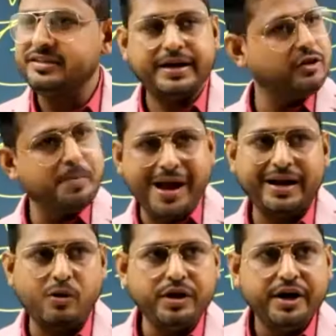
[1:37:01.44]
run on the
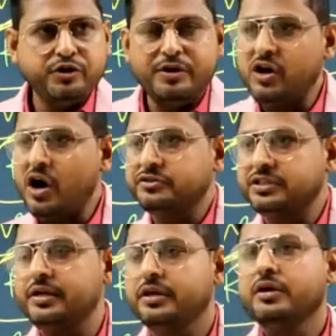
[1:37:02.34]
background, you have the
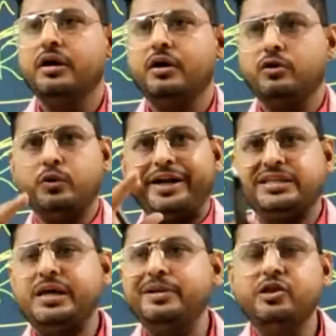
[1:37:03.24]
option to
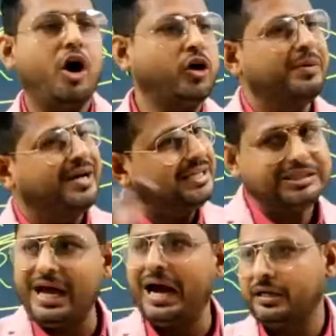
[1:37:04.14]
disable the automatic
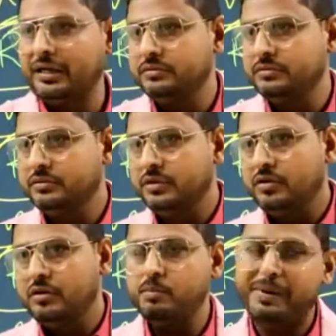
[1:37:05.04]
start
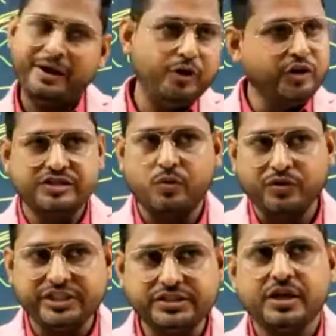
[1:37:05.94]
by going in the
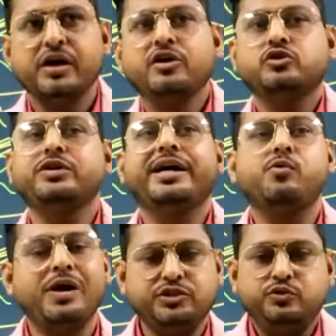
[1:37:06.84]
services, so that
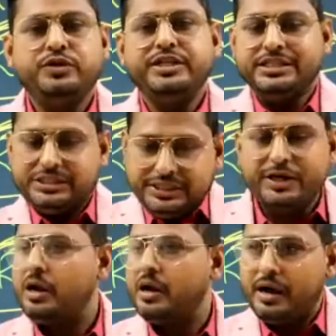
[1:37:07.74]
once you start
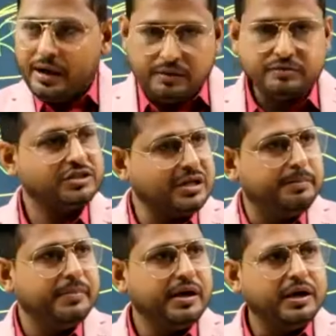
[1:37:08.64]
your system,
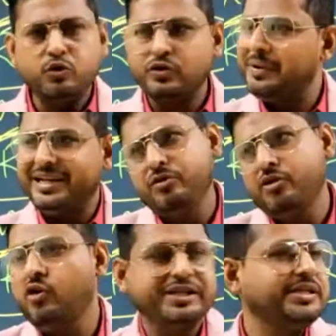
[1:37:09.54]
that application will
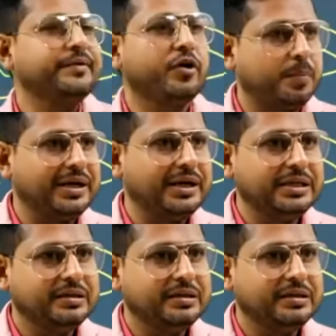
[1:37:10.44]
not start automatically.